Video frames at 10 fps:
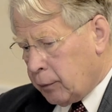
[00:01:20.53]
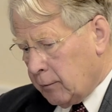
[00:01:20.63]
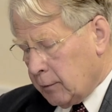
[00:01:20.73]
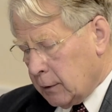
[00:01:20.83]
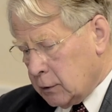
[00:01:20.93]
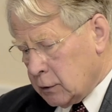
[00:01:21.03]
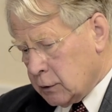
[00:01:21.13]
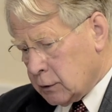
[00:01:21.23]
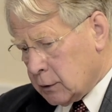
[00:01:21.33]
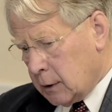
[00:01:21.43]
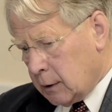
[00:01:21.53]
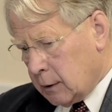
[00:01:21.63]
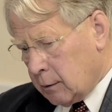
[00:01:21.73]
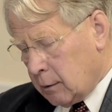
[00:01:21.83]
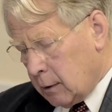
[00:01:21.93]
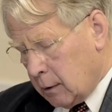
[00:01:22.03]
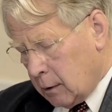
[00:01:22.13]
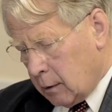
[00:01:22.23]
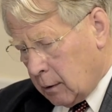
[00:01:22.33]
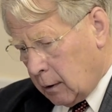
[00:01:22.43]
privileges and
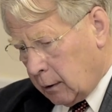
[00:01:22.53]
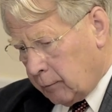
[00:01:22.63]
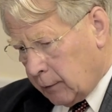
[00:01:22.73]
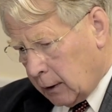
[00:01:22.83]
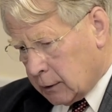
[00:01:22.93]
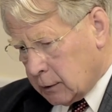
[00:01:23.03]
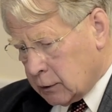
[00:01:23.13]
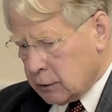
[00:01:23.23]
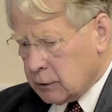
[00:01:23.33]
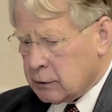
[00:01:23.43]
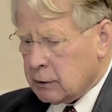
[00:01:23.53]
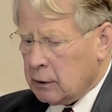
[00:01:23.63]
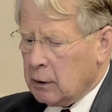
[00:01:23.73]
advantages